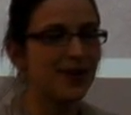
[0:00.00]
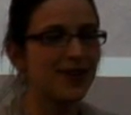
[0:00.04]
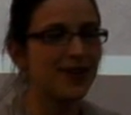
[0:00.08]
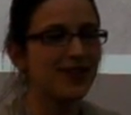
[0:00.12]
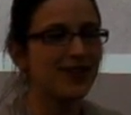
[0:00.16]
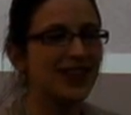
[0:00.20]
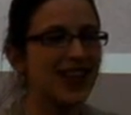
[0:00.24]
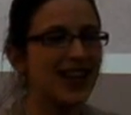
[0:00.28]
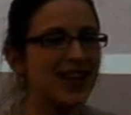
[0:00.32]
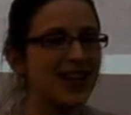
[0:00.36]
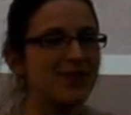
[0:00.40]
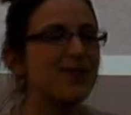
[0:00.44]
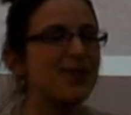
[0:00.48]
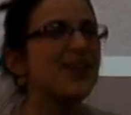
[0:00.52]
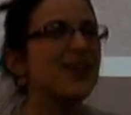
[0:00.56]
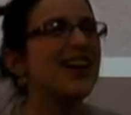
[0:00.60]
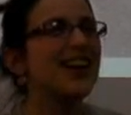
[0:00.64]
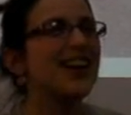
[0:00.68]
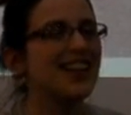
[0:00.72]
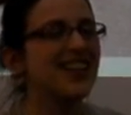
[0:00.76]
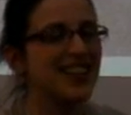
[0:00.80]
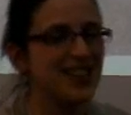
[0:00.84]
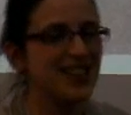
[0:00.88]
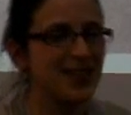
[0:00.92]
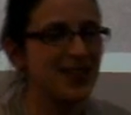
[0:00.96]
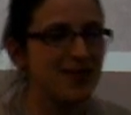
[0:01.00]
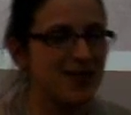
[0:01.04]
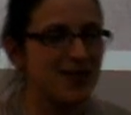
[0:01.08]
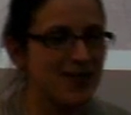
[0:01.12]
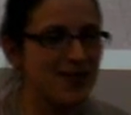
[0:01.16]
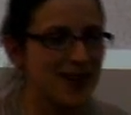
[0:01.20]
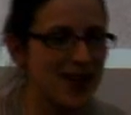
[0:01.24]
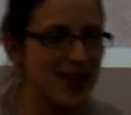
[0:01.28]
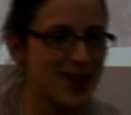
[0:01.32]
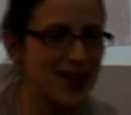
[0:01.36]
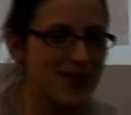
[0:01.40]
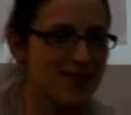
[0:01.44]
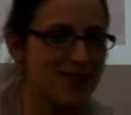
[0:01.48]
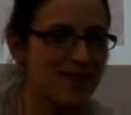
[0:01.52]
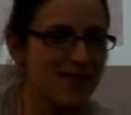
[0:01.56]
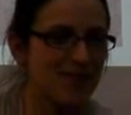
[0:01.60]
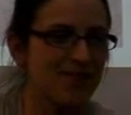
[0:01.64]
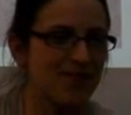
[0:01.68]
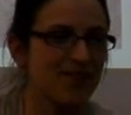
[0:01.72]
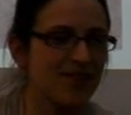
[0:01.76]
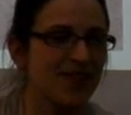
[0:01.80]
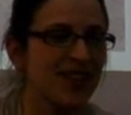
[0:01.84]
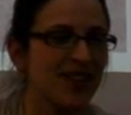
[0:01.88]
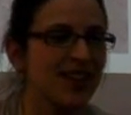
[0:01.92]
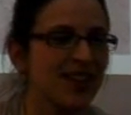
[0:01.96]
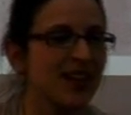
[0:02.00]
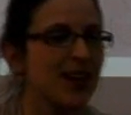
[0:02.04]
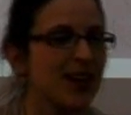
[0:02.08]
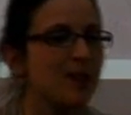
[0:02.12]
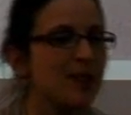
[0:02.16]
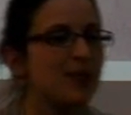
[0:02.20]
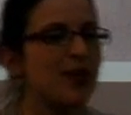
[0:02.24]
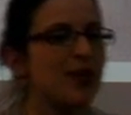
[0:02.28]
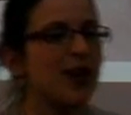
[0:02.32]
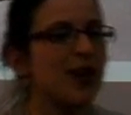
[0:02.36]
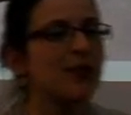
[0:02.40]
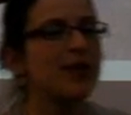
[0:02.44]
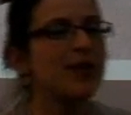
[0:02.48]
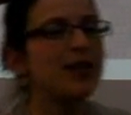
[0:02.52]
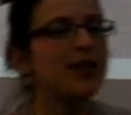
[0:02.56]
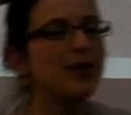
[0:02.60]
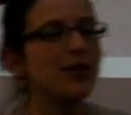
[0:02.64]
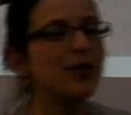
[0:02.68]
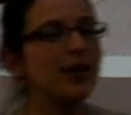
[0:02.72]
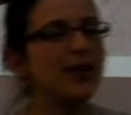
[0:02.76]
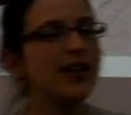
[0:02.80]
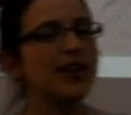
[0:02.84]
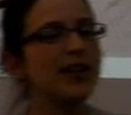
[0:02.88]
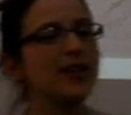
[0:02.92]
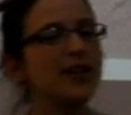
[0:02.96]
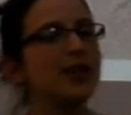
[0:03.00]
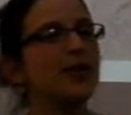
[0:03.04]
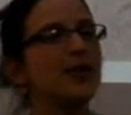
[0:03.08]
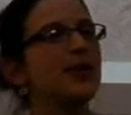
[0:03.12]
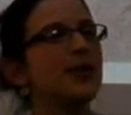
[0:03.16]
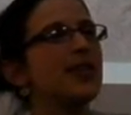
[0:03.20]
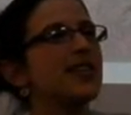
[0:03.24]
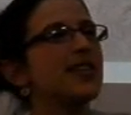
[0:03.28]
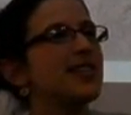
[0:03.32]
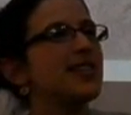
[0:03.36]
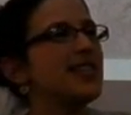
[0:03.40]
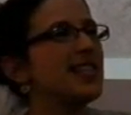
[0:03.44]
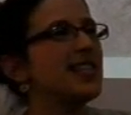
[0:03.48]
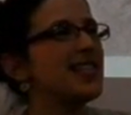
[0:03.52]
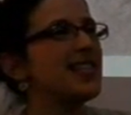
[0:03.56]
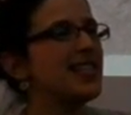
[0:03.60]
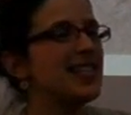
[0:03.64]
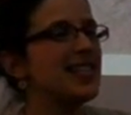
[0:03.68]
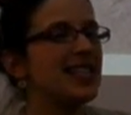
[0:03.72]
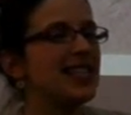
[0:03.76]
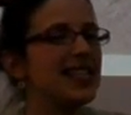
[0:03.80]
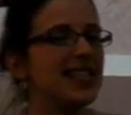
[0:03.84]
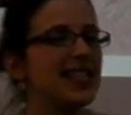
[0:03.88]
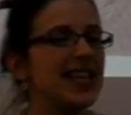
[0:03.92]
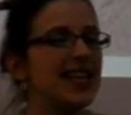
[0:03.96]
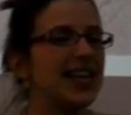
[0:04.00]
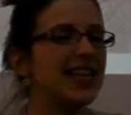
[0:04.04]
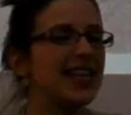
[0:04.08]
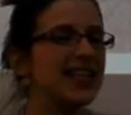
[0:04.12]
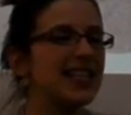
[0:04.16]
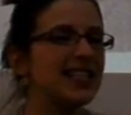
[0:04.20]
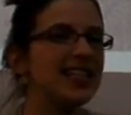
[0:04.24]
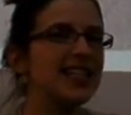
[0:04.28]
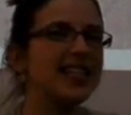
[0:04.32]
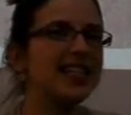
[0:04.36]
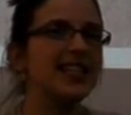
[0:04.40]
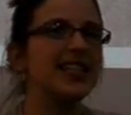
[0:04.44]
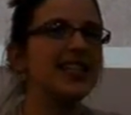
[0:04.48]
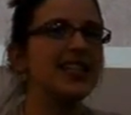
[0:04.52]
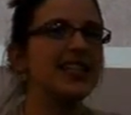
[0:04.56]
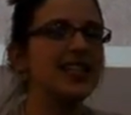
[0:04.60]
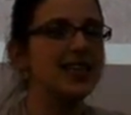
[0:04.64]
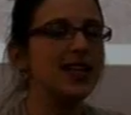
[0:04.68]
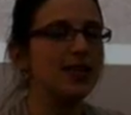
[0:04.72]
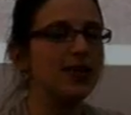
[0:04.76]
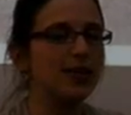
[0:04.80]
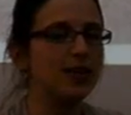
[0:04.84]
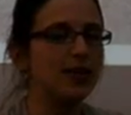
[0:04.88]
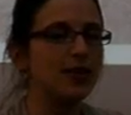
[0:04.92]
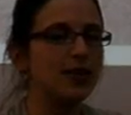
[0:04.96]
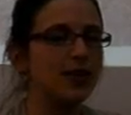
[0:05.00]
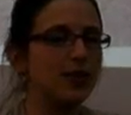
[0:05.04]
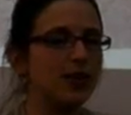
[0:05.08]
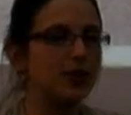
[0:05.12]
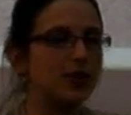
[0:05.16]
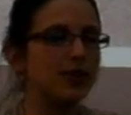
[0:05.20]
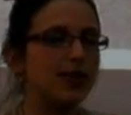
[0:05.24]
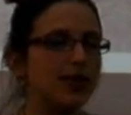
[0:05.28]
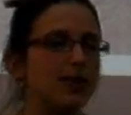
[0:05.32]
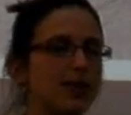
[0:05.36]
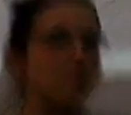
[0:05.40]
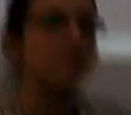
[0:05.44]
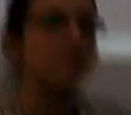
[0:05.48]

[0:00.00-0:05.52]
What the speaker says: Talafragada Subbarao, a Brahmin lawyer who assisted in editing the Secret Doctrine.